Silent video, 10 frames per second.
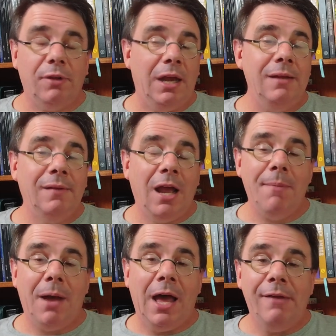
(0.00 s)

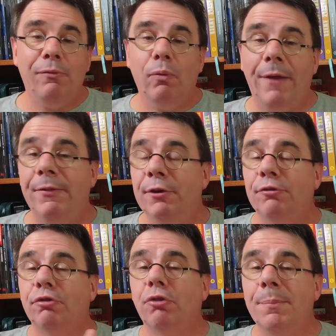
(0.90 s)
anytime I've read the
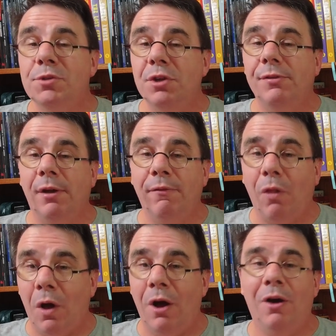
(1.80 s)
descriptions of
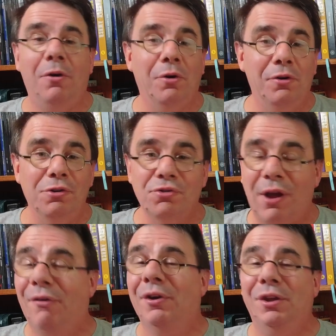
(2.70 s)
law or
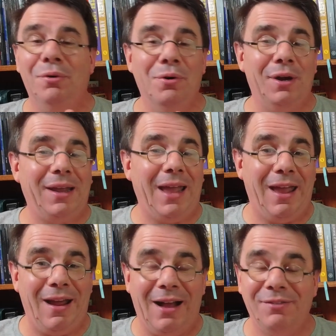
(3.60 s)
neutrality or
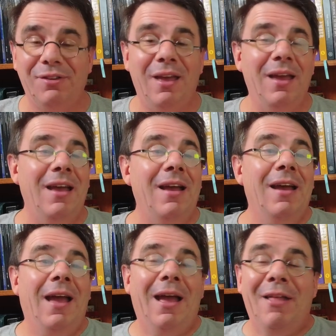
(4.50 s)
chaos,
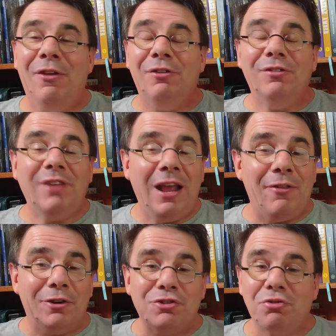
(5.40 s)
and they say
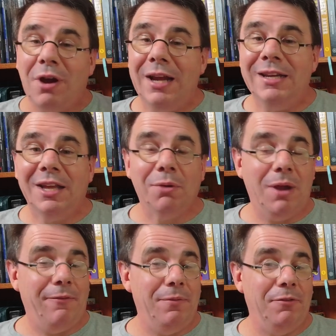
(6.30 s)
they're trying to get
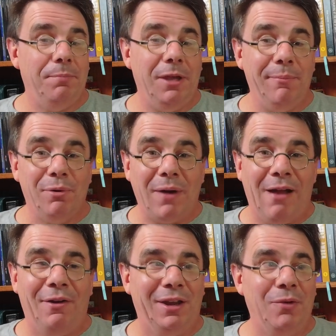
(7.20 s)
away from this being
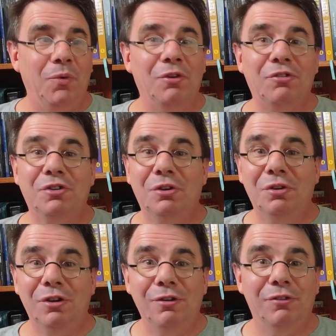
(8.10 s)
morality. We're still
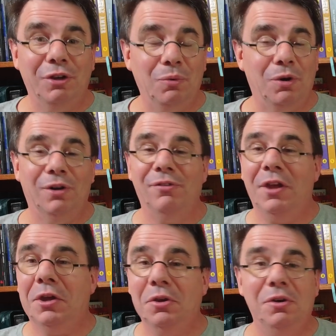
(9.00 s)
using words
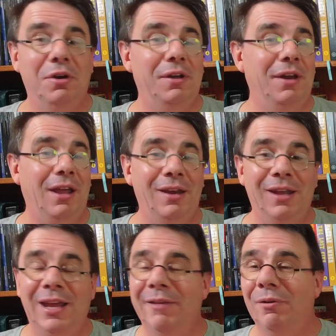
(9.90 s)
like good and
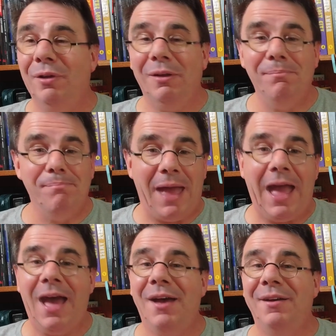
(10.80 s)
evil and
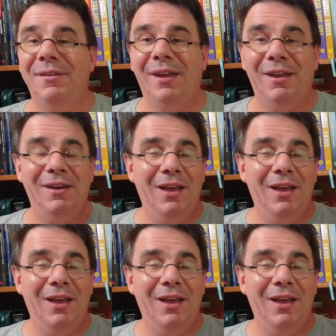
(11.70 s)
bad and